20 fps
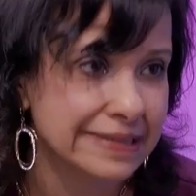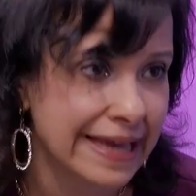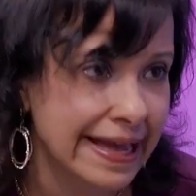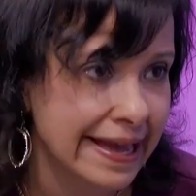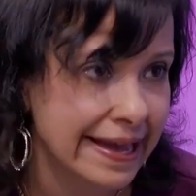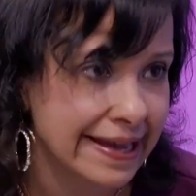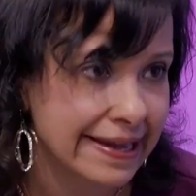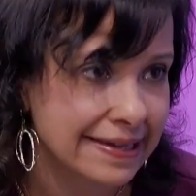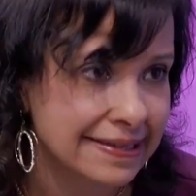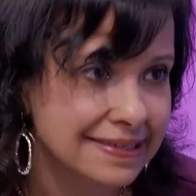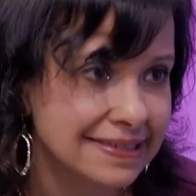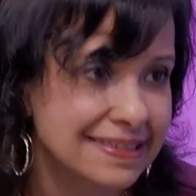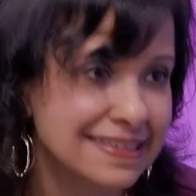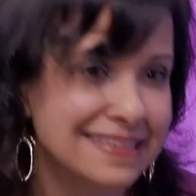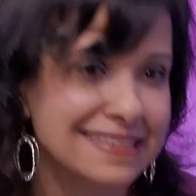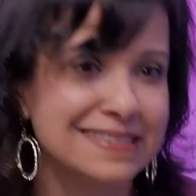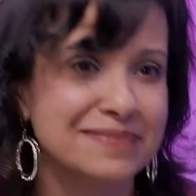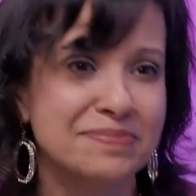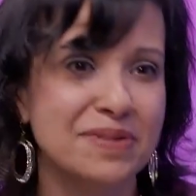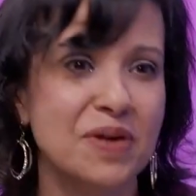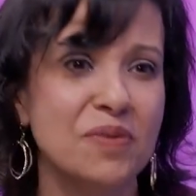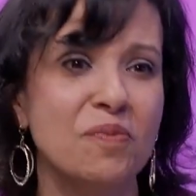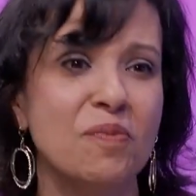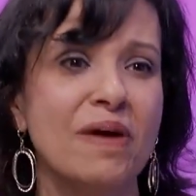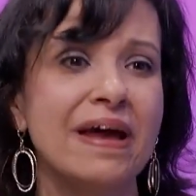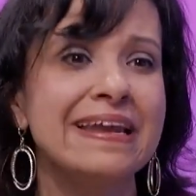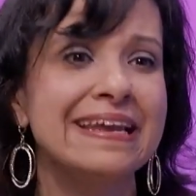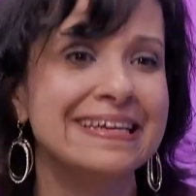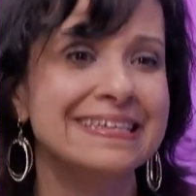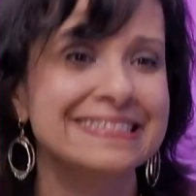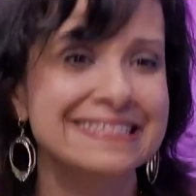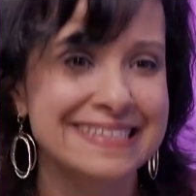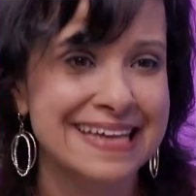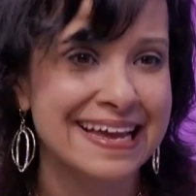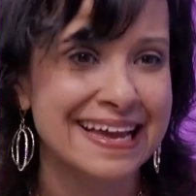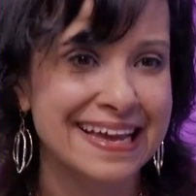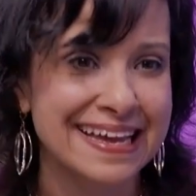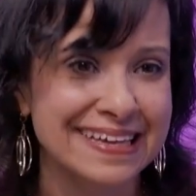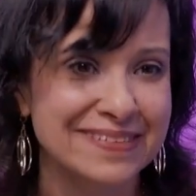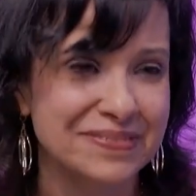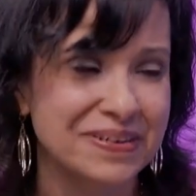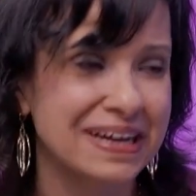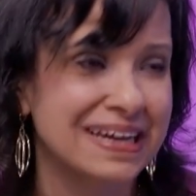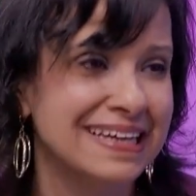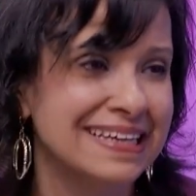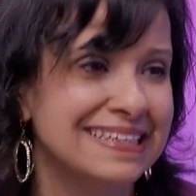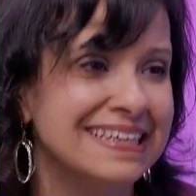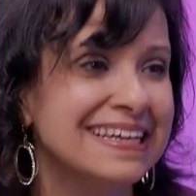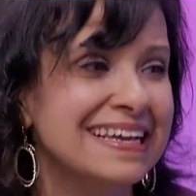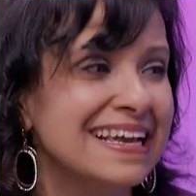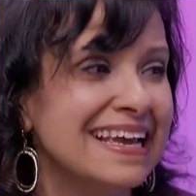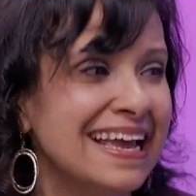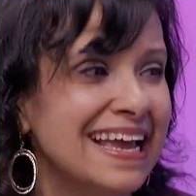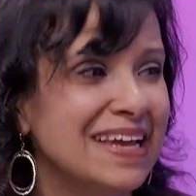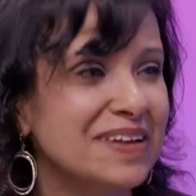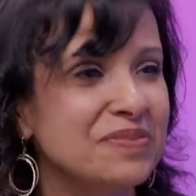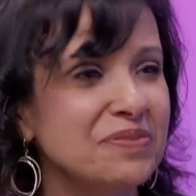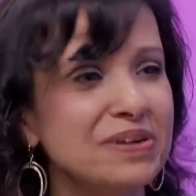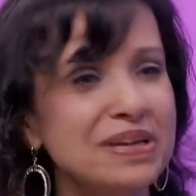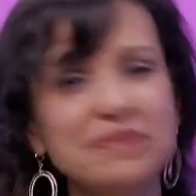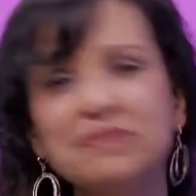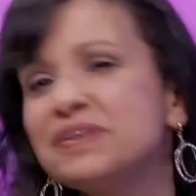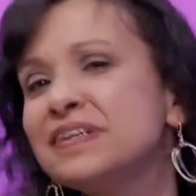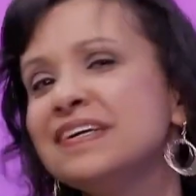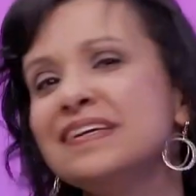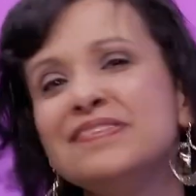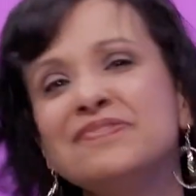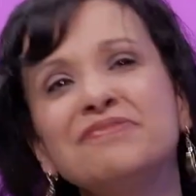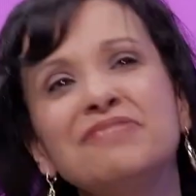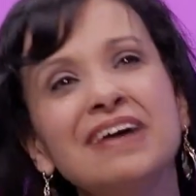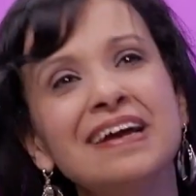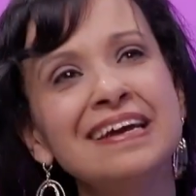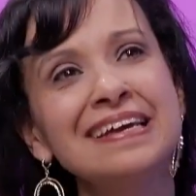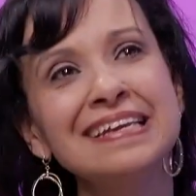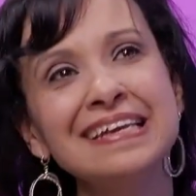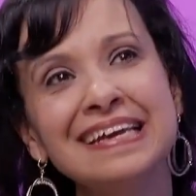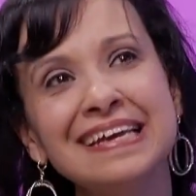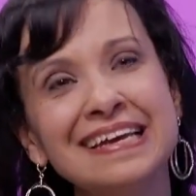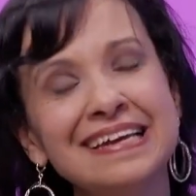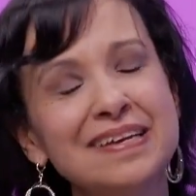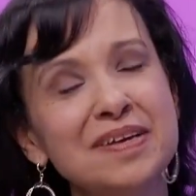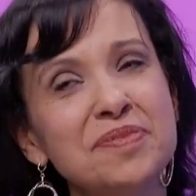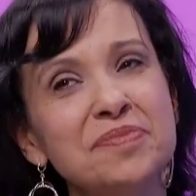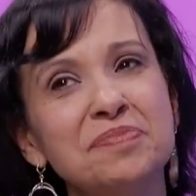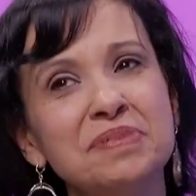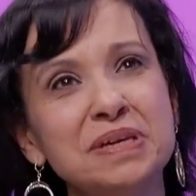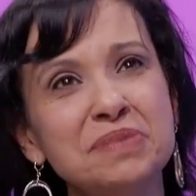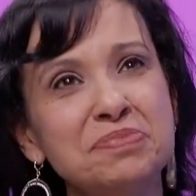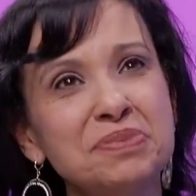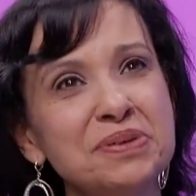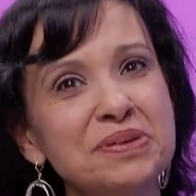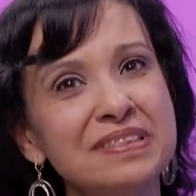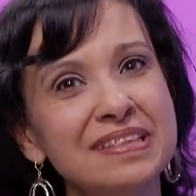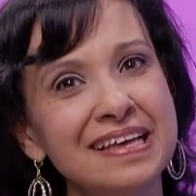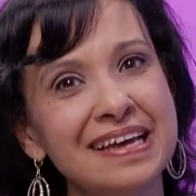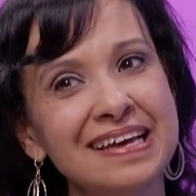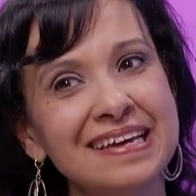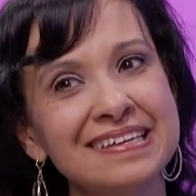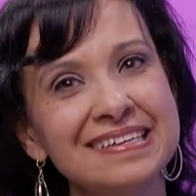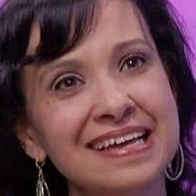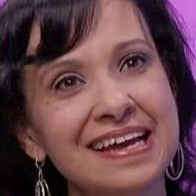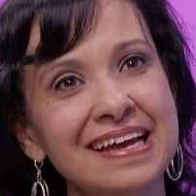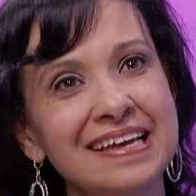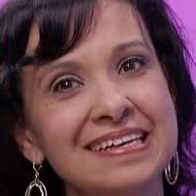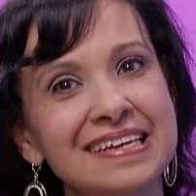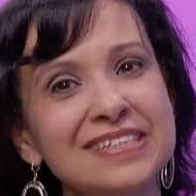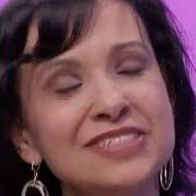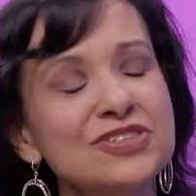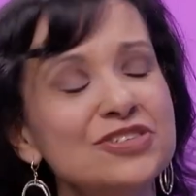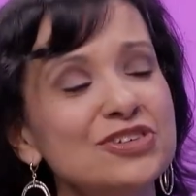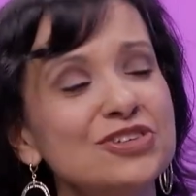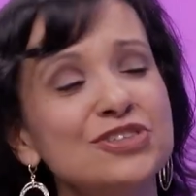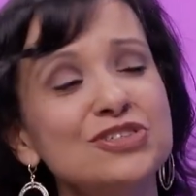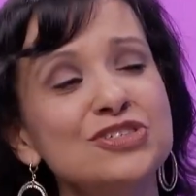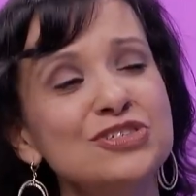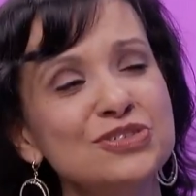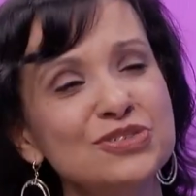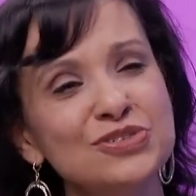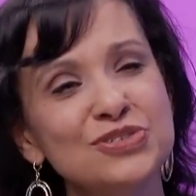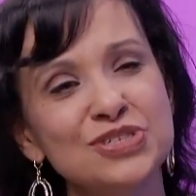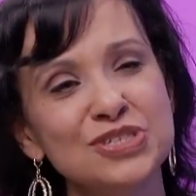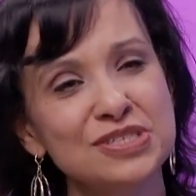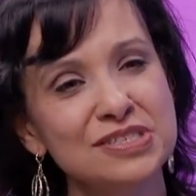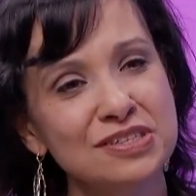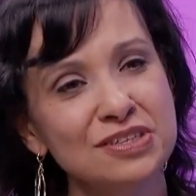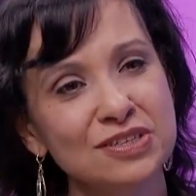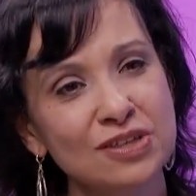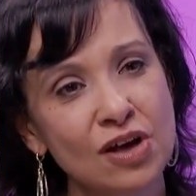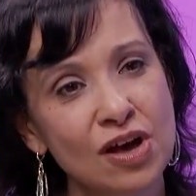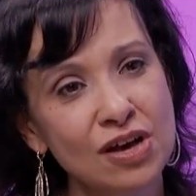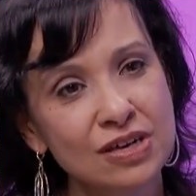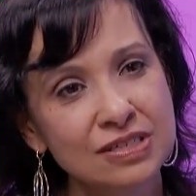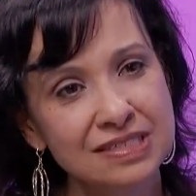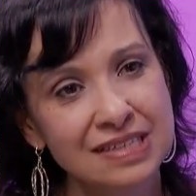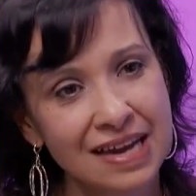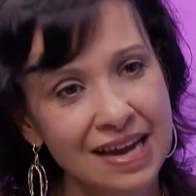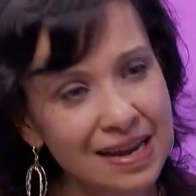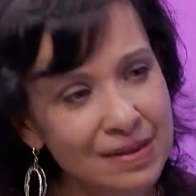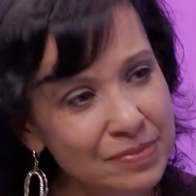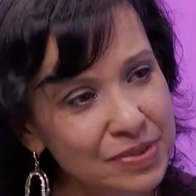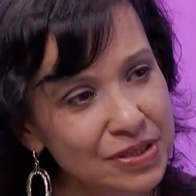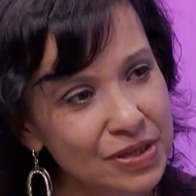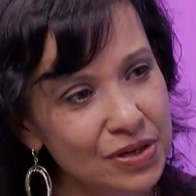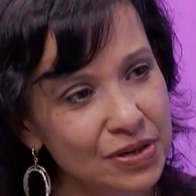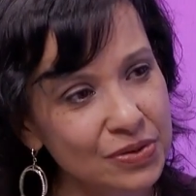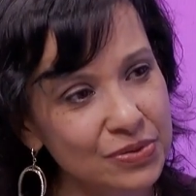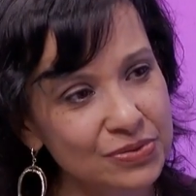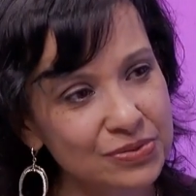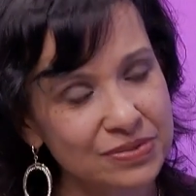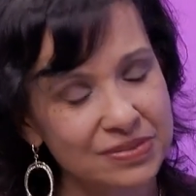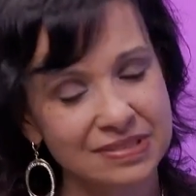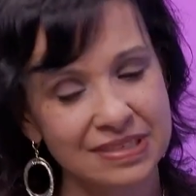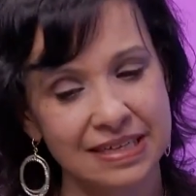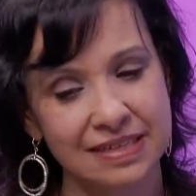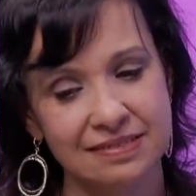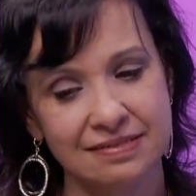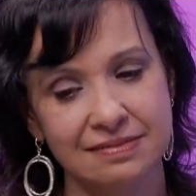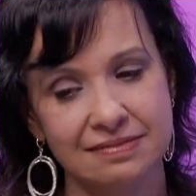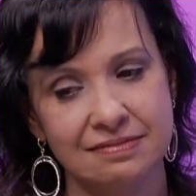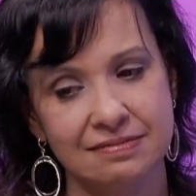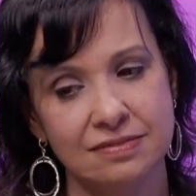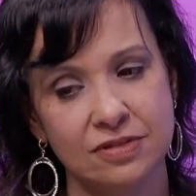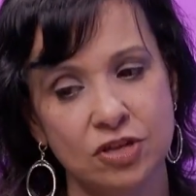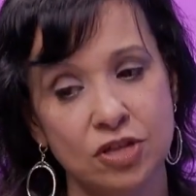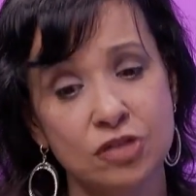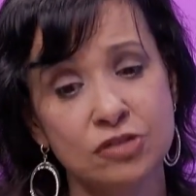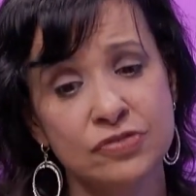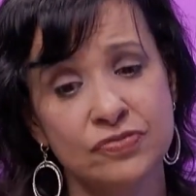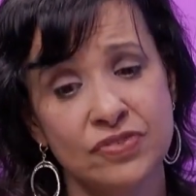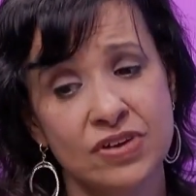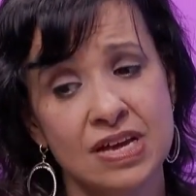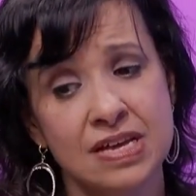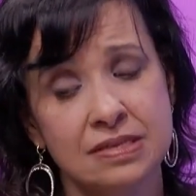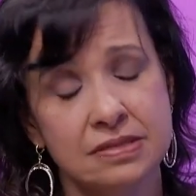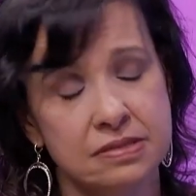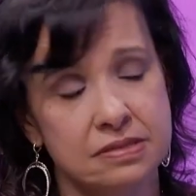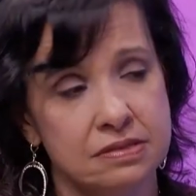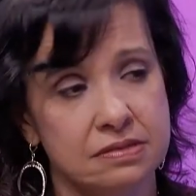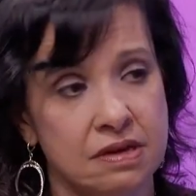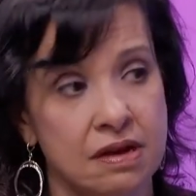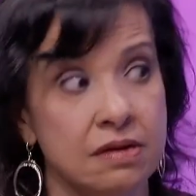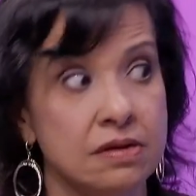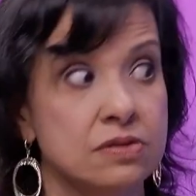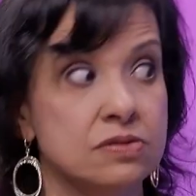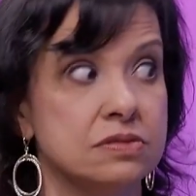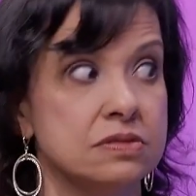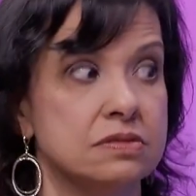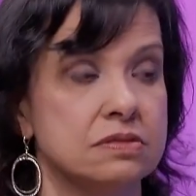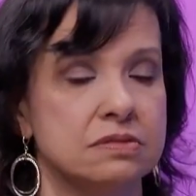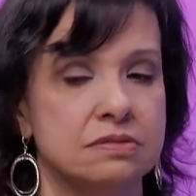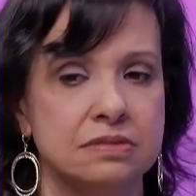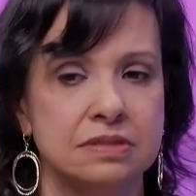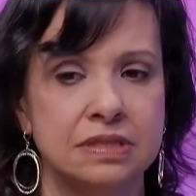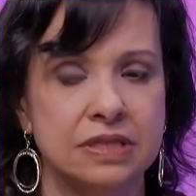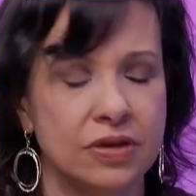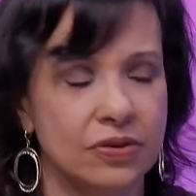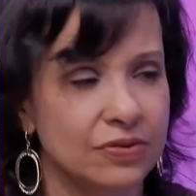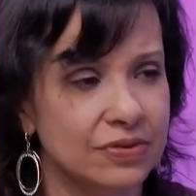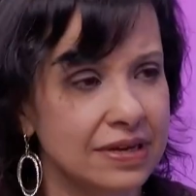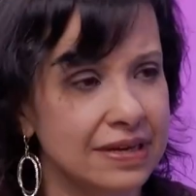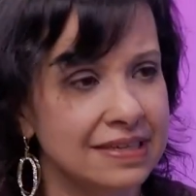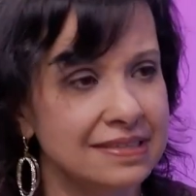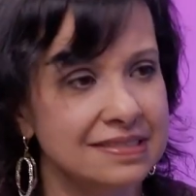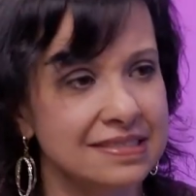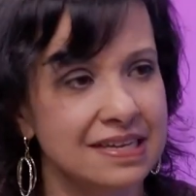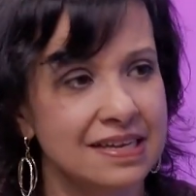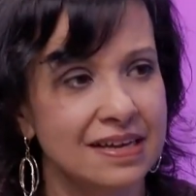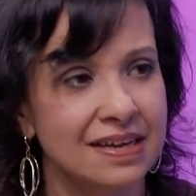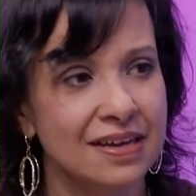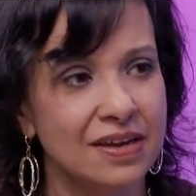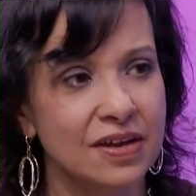day. It's my wedding day, right? And we were inviting people that had entered her delusions a long time ago, like close friends, uncles, and